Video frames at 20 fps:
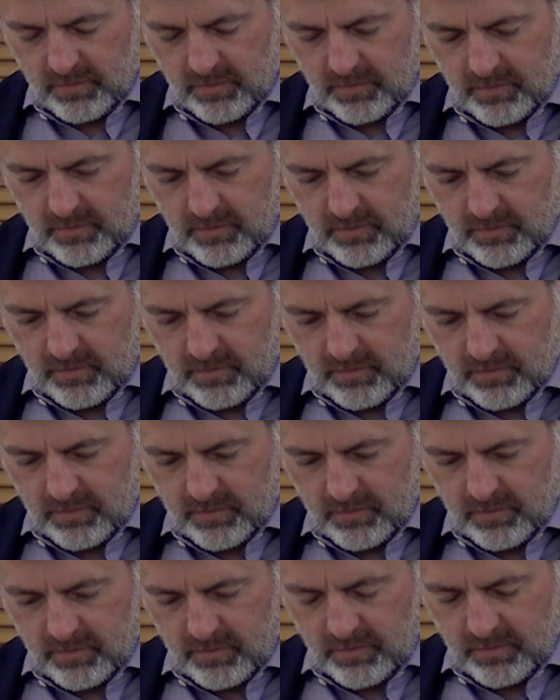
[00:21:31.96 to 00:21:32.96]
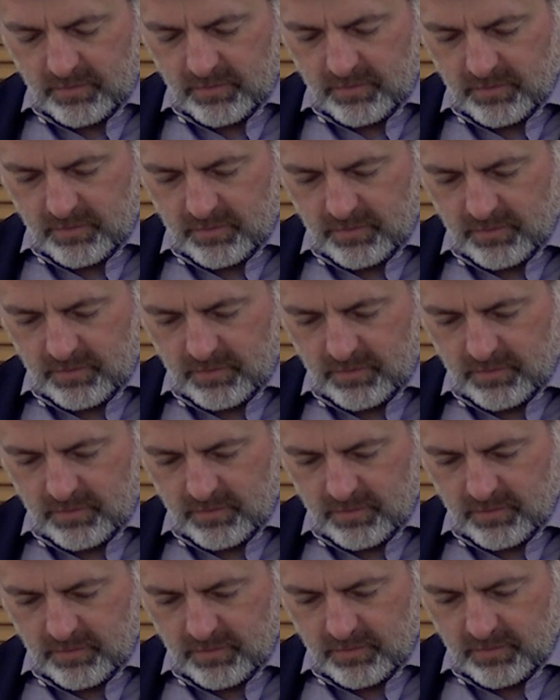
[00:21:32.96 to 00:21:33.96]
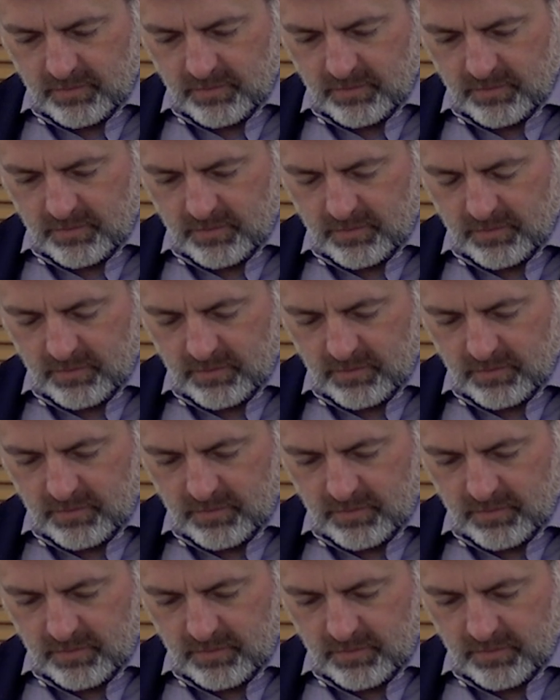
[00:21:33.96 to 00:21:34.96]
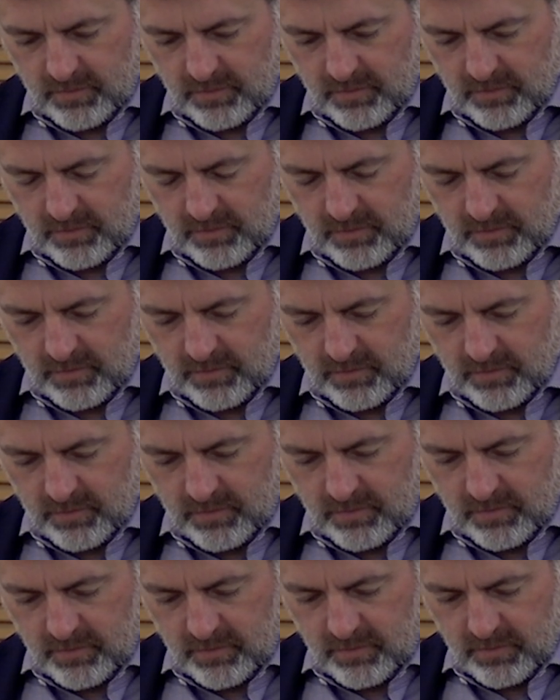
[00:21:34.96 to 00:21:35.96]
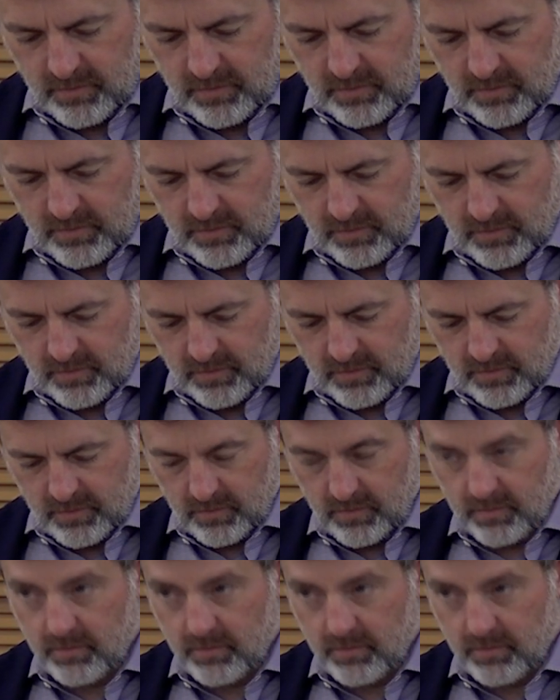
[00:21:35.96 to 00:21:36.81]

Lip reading: (silence)